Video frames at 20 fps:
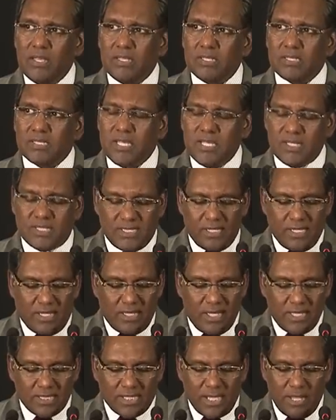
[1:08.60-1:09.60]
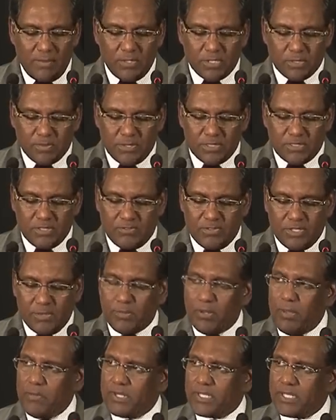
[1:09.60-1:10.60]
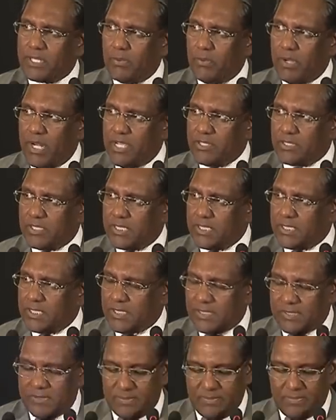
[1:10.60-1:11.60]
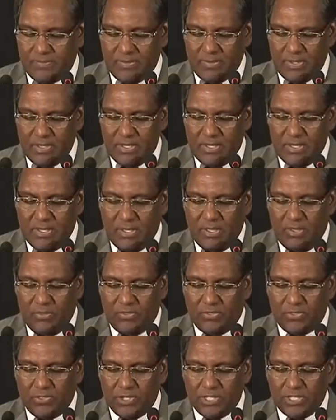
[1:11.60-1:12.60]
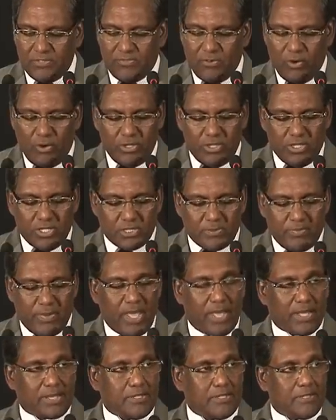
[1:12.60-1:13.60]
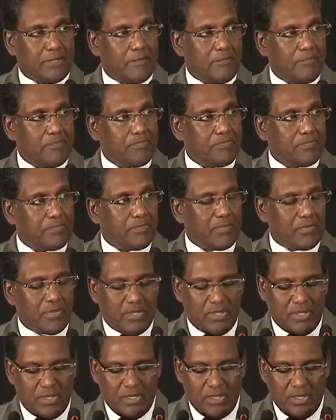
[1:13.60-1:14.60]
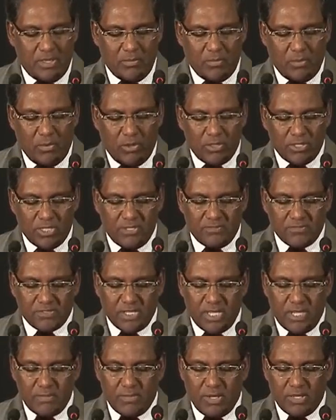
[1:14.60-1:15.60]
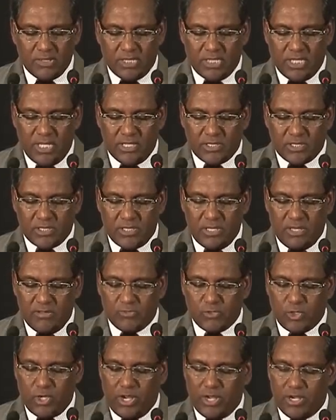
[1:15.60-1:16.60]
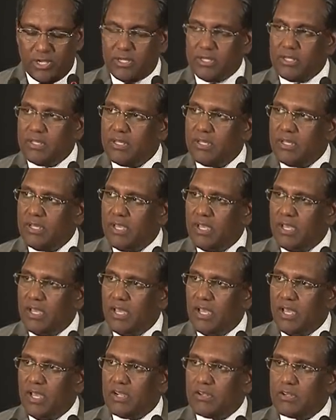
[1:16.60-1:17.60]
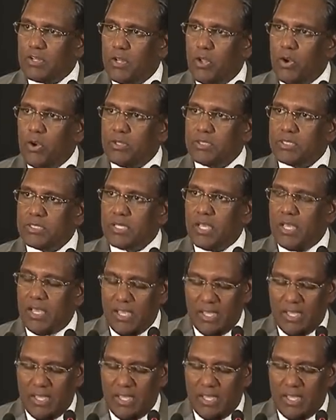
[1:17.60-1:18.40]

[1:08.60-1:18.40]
Since the establishment of diplomatic relations 34 years back, Maldives and Bangladesh have shared a close